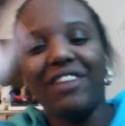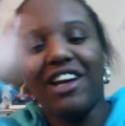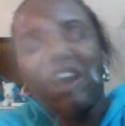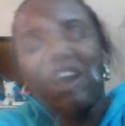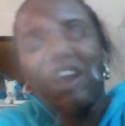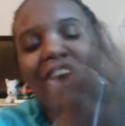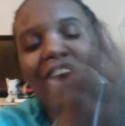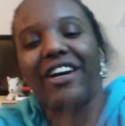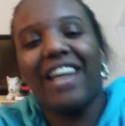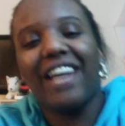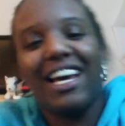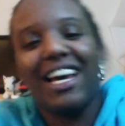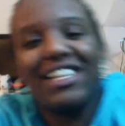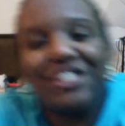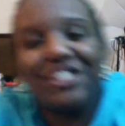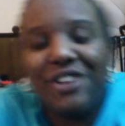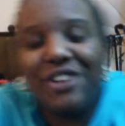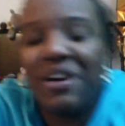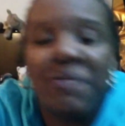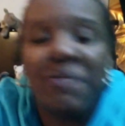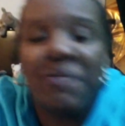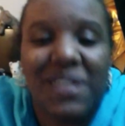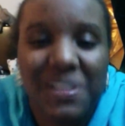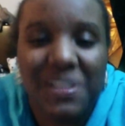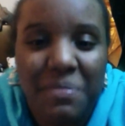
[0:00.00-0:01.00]
Okay, so there
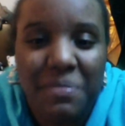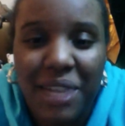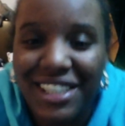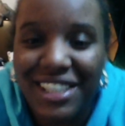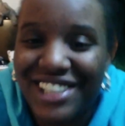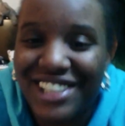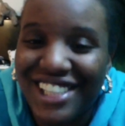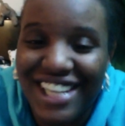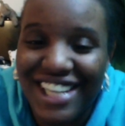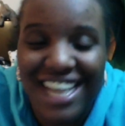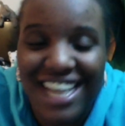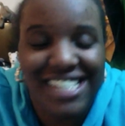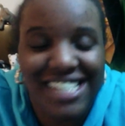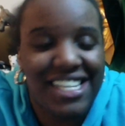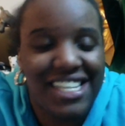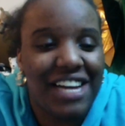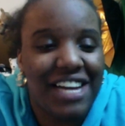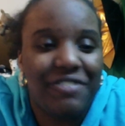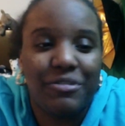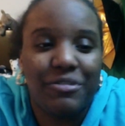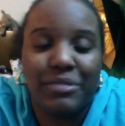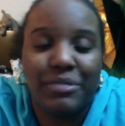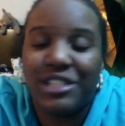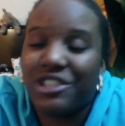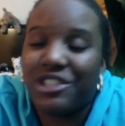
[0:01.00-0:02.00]
wasn't much to dissect
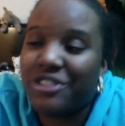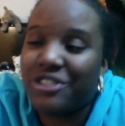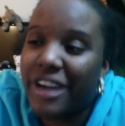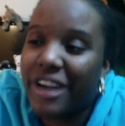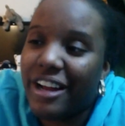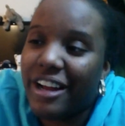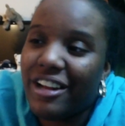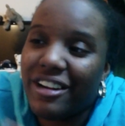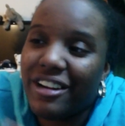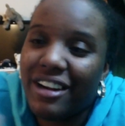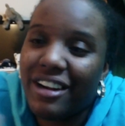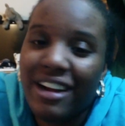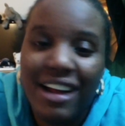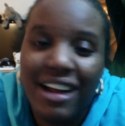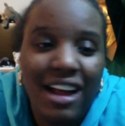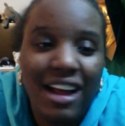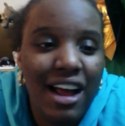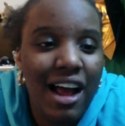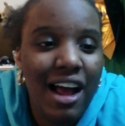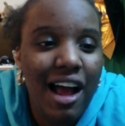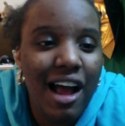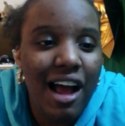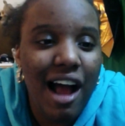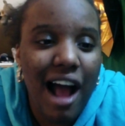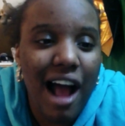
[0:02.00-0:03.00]
from this trailer.
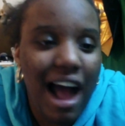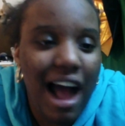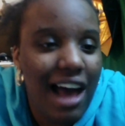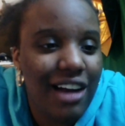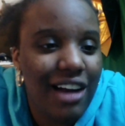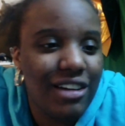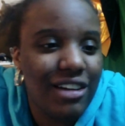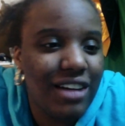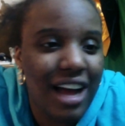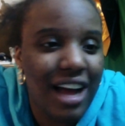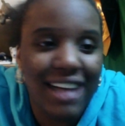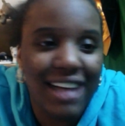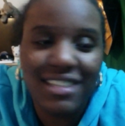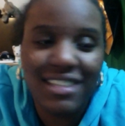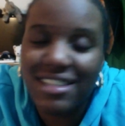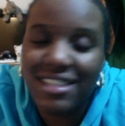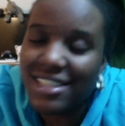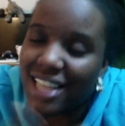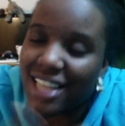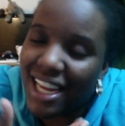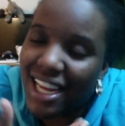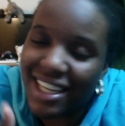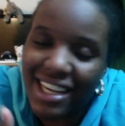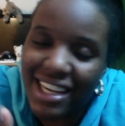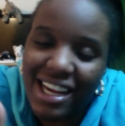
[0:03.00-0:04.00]
I don't, I just,
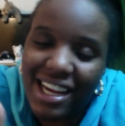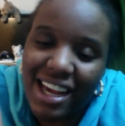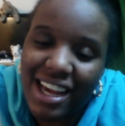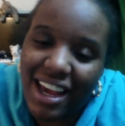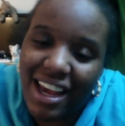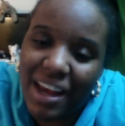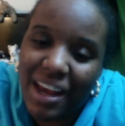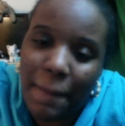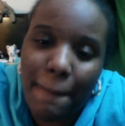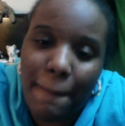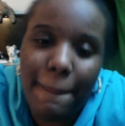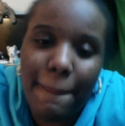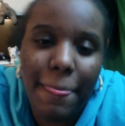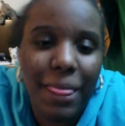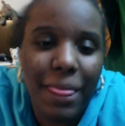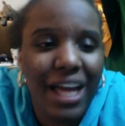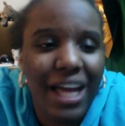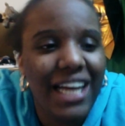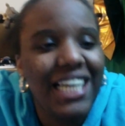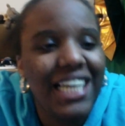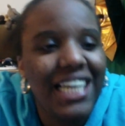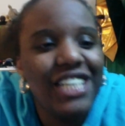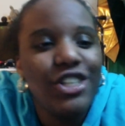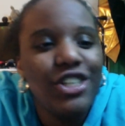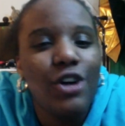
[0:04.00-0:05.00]
I can't, like,
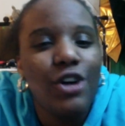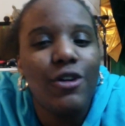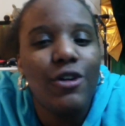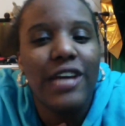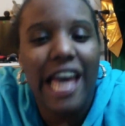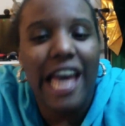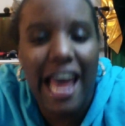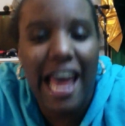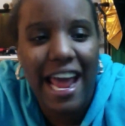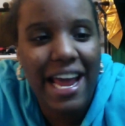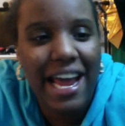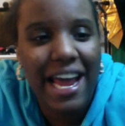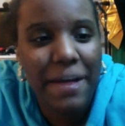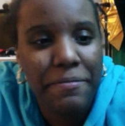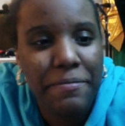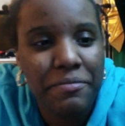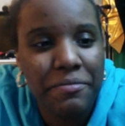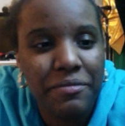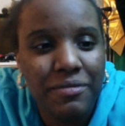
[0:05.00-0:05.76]
he's okay.